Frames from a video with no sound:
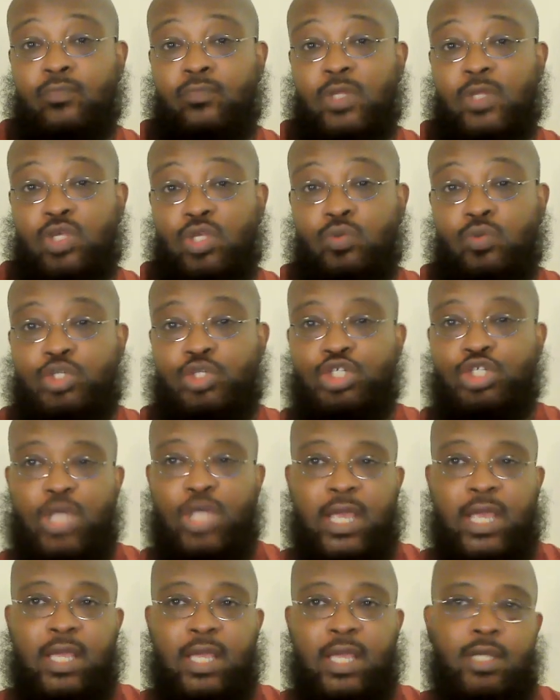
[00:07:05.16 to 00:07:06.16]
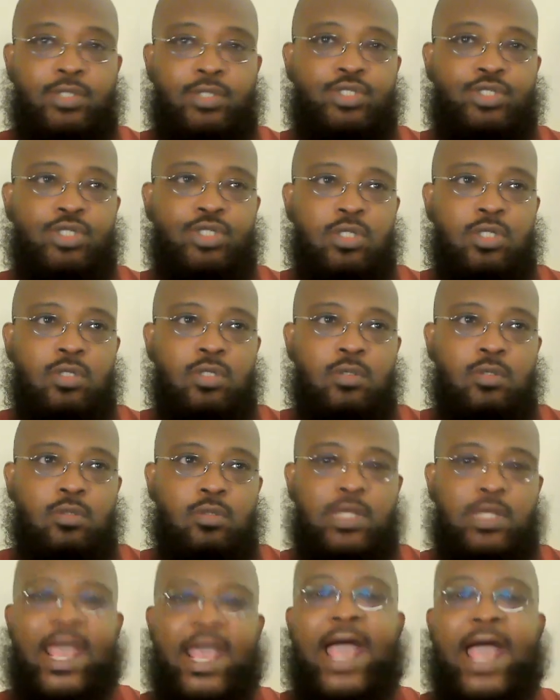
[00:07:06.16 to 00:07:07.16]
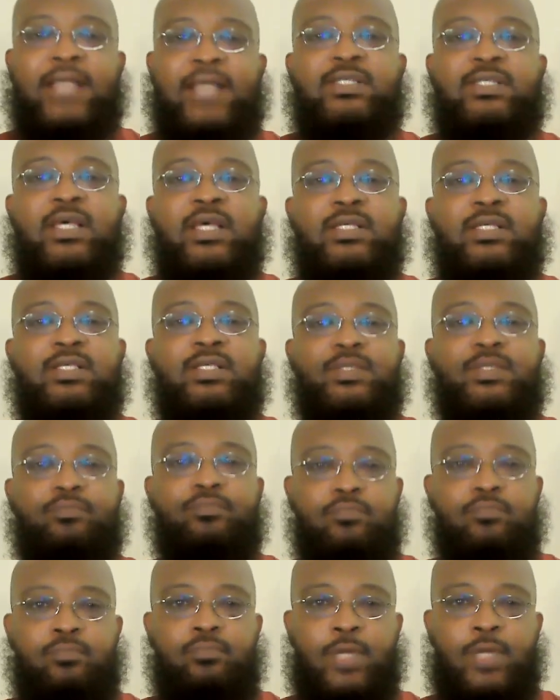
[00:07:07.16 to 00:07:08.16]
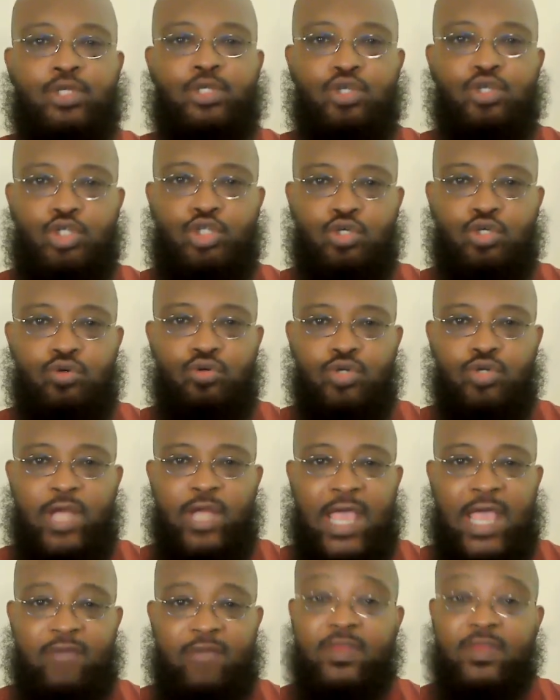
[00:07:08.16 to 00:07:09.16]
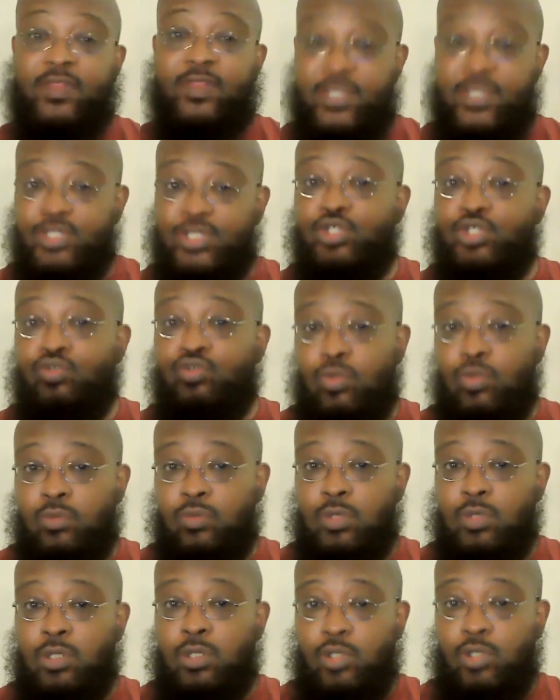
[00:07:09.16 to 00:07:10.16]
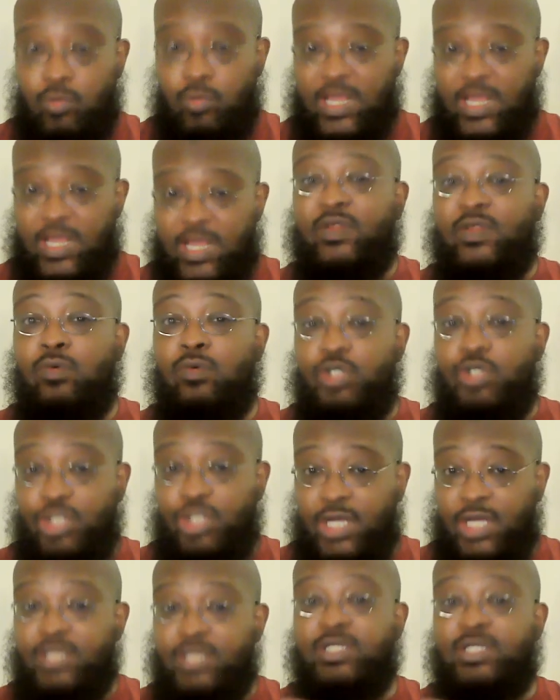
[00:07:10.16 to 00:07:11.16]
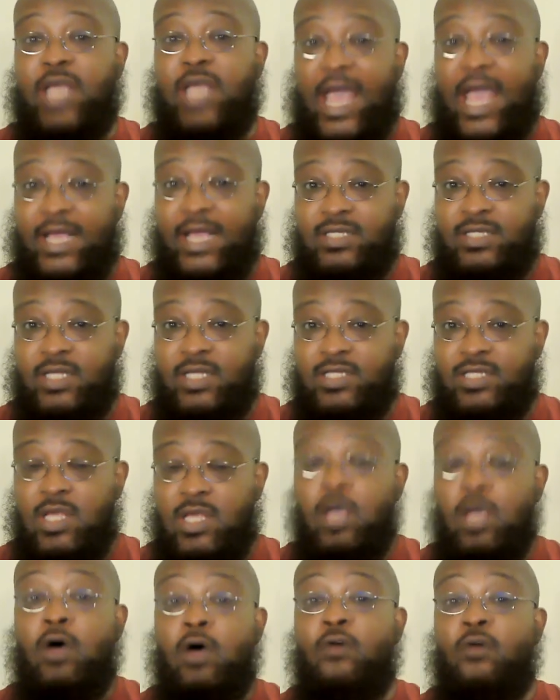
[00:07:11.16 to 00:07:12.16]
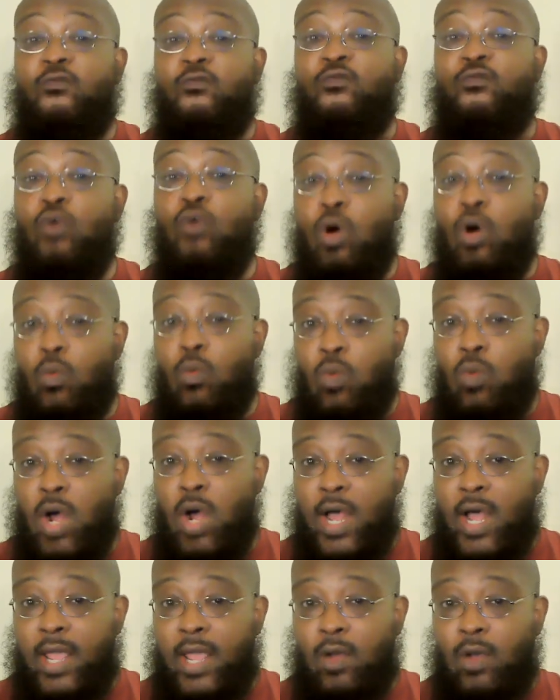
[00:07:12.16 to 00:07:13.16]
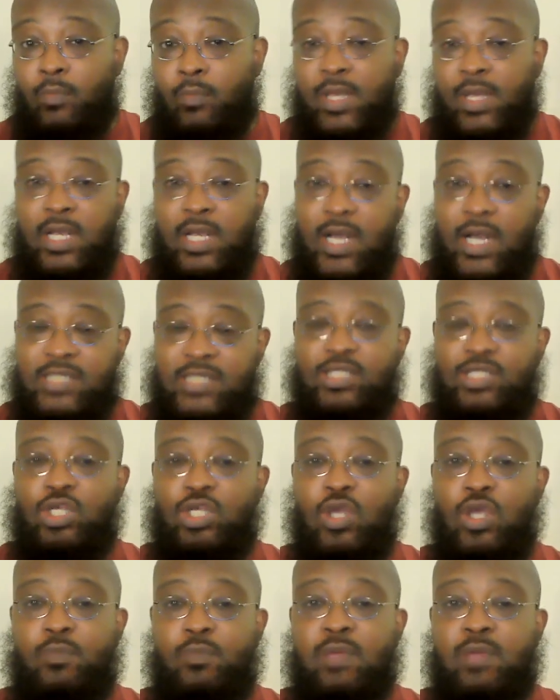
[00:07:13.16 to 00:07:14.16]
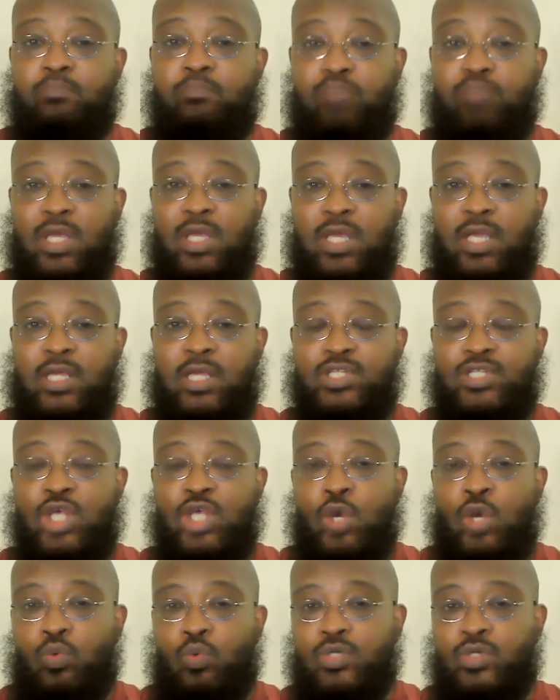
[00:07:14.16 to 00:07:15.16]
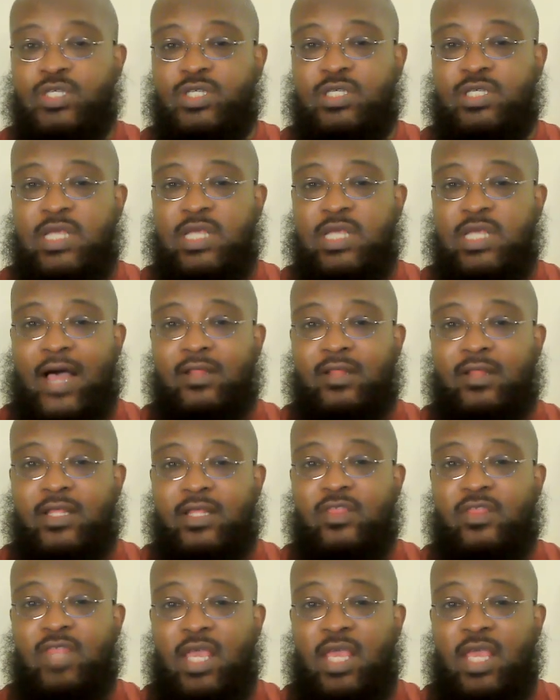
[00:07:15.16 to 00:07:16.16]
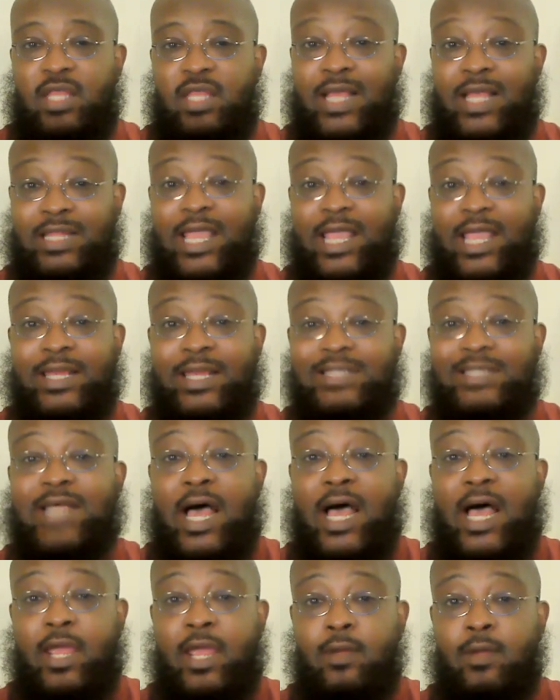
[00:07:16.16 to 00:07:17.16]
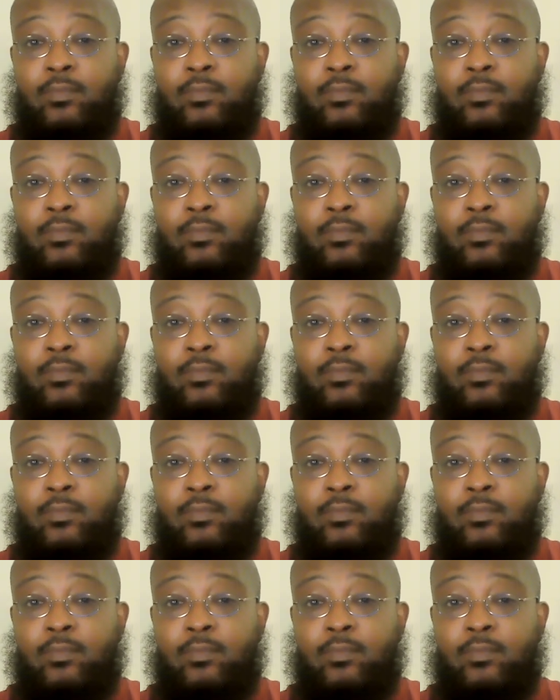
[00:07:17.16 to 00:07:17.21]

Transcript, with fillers: you change the access that your children have. And this is true. You definitely will change the access for a while, because human beings will seek out the thing that they desire.